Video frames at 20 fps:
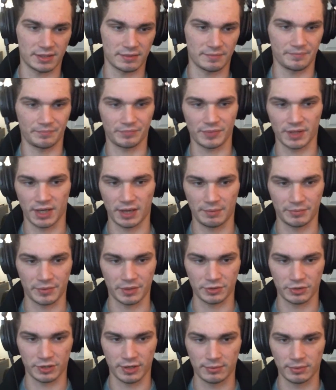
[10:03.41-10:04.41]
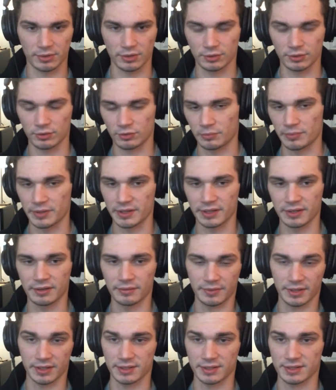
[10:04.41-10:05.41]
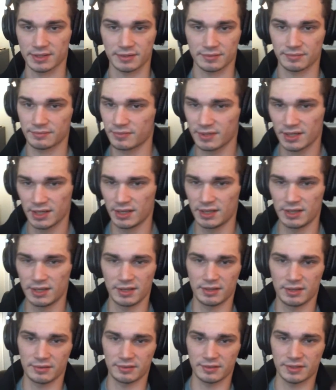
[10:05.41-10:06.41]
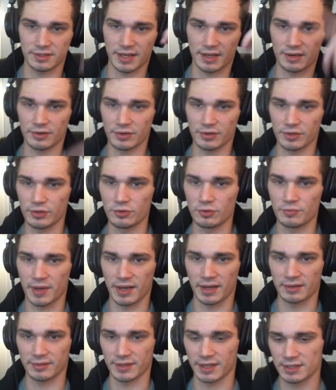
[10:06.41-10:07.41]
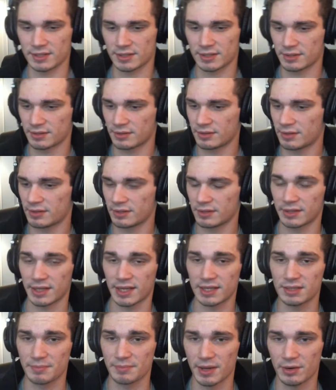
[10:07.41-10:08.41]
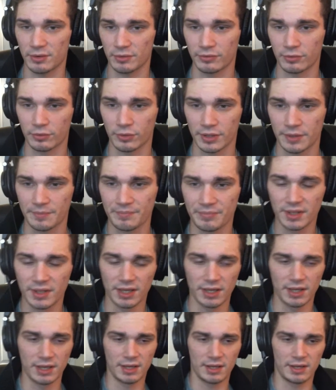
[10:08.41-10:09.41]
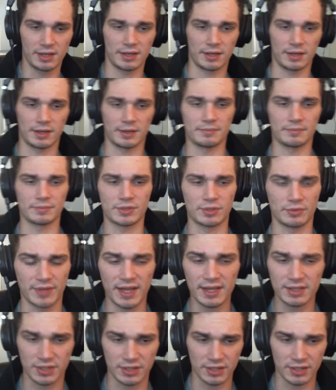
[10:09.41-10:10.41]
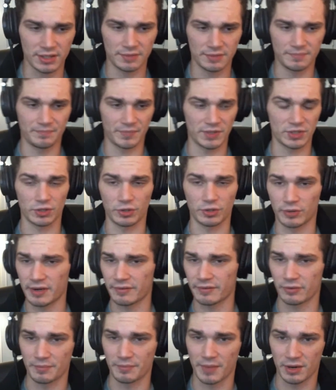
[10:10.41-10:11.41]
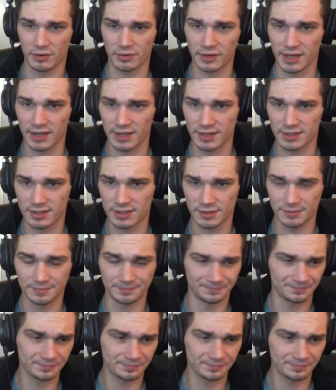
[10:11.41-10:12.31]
and up the treble a little bit, because standard U, man, that's metal for you. So that's good. These are great for metal guys.